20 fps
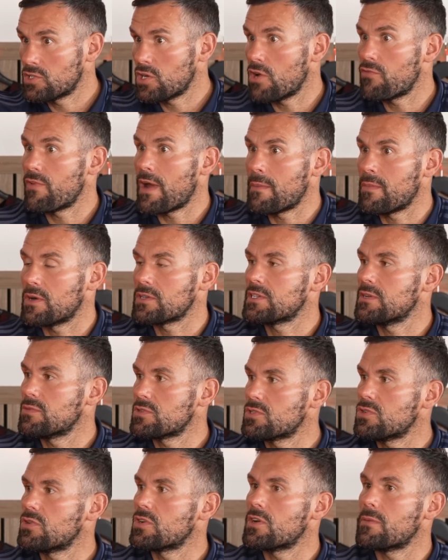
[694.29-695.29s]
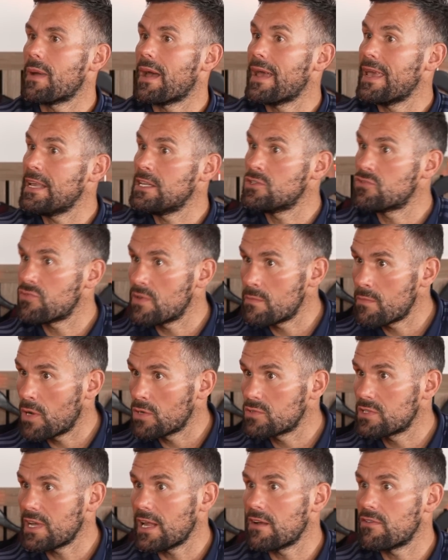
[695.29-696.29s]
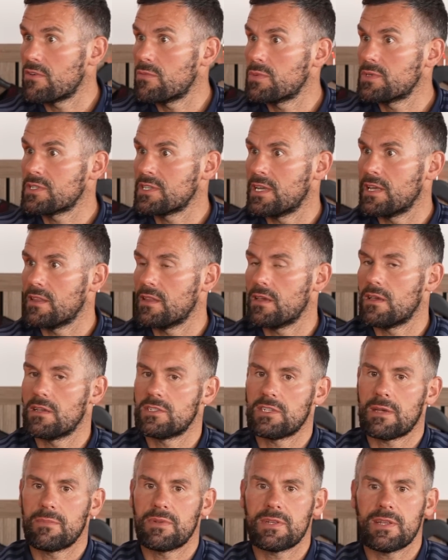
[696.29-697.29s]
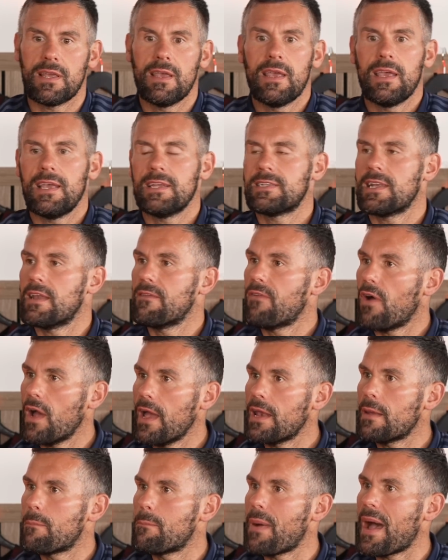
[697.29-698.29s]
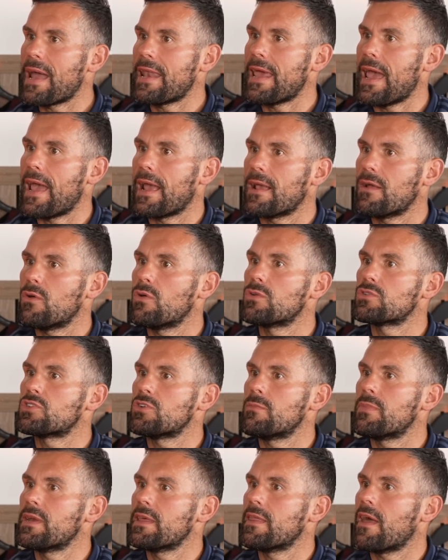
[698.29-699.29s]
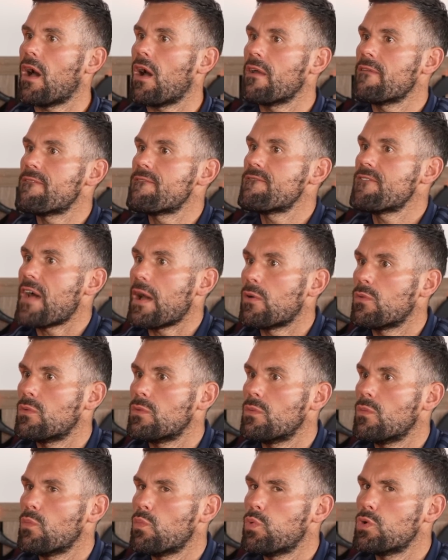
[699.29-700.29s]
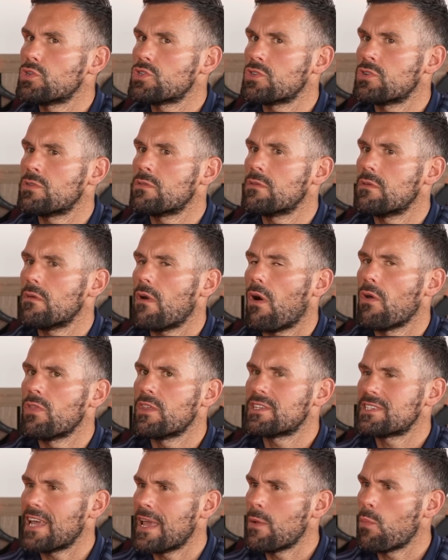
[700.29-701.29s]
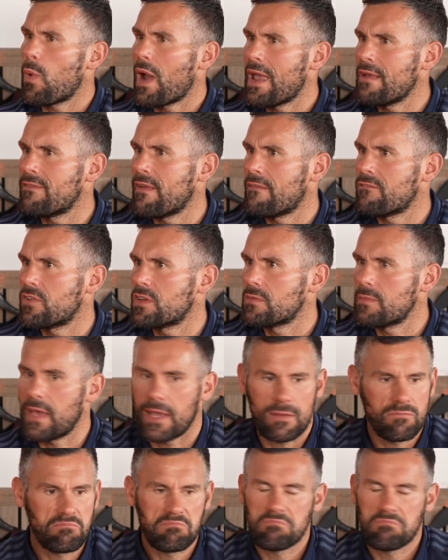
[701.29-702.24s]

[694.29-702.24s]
Sergio Ramos. Yeah. He was talking about injuring Mo Salah, wasn't he, in the Champions League? He said, if I had a bad egg or somebody that I felt wasn't on the same wavelength as me,